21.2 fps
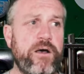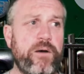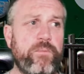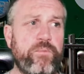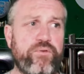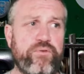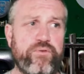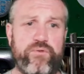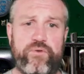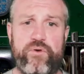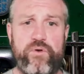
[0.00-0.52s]

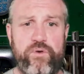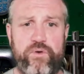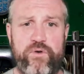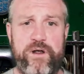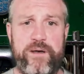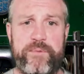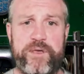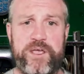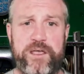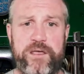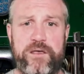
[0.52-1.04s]

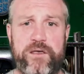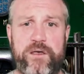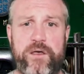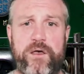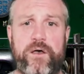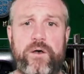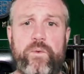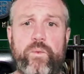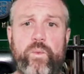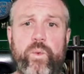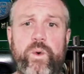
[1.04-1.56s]
programming.
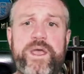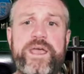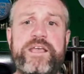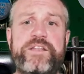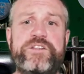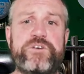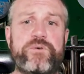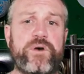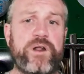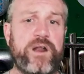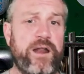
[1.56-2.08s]
We
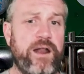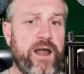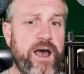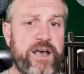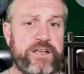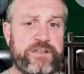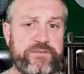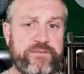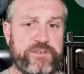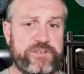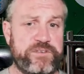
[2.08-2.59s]
do a lot
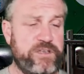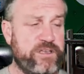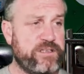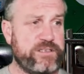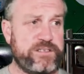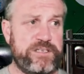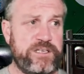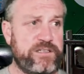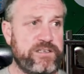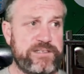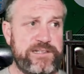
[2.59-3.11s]
of it. You can
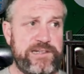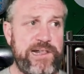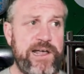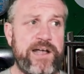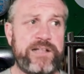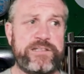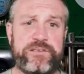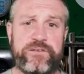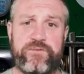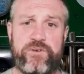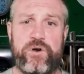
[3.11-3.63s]
see there's
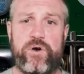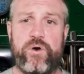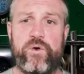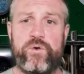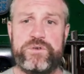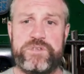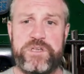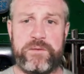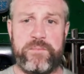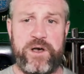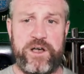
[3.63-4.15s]
lots of
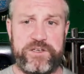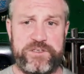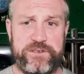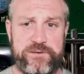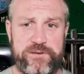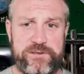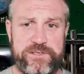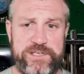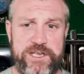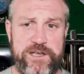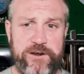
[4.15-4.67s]
coding
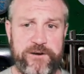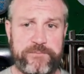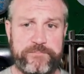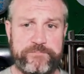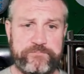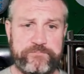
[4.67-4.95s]
modules here.